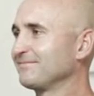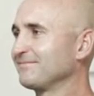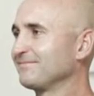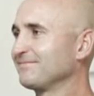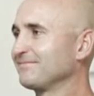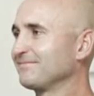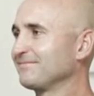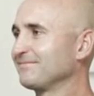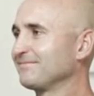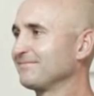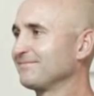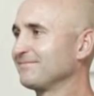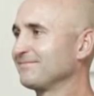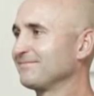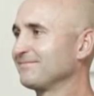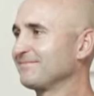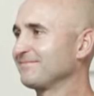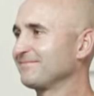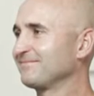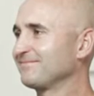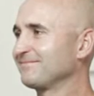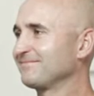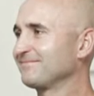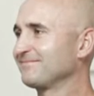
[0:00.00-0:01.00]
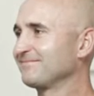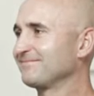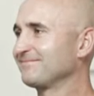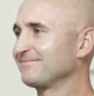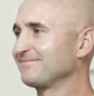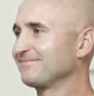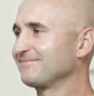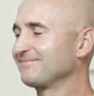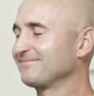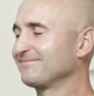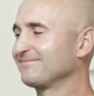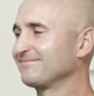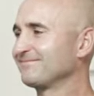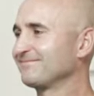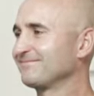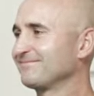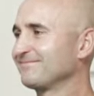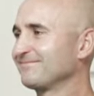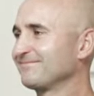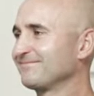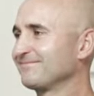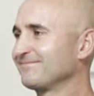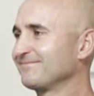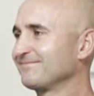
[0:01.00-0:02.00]

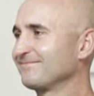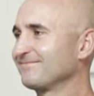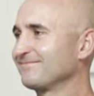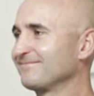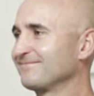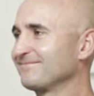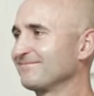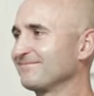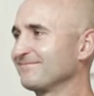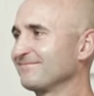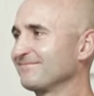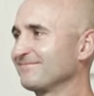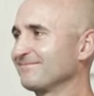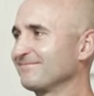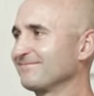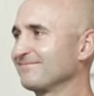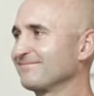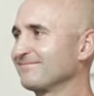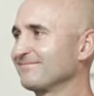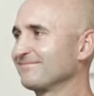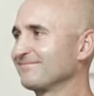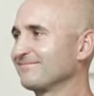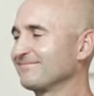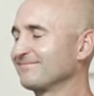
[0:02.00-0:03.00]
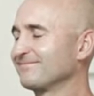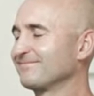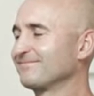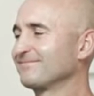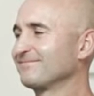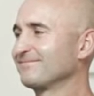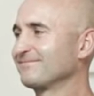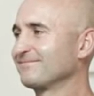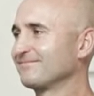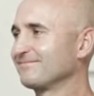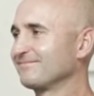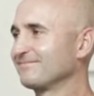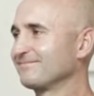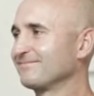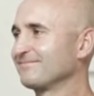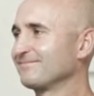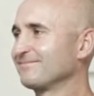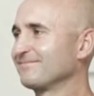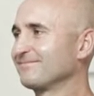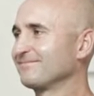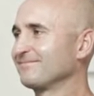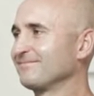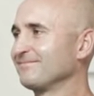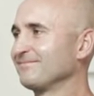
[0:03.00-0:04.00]

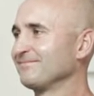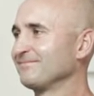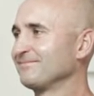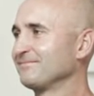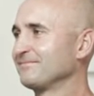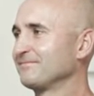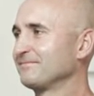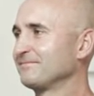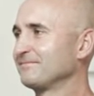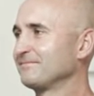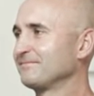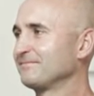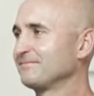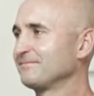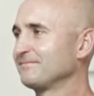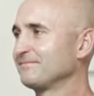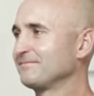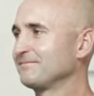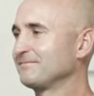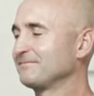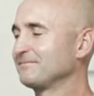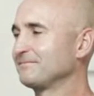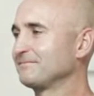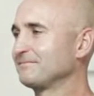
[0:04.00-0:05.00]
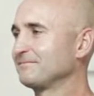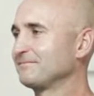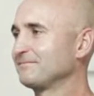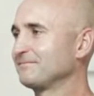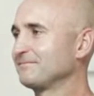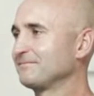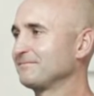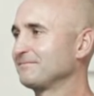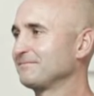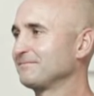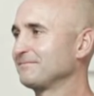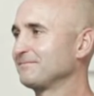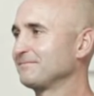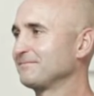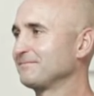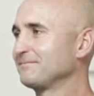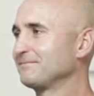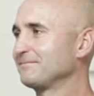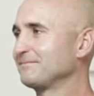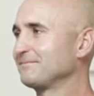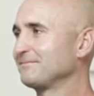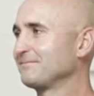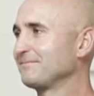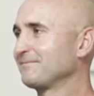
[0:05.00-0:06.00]

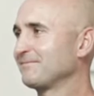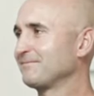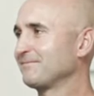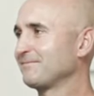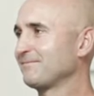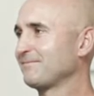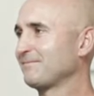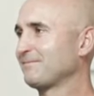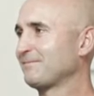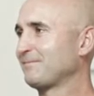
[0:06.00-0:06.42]
This person isn't speaking.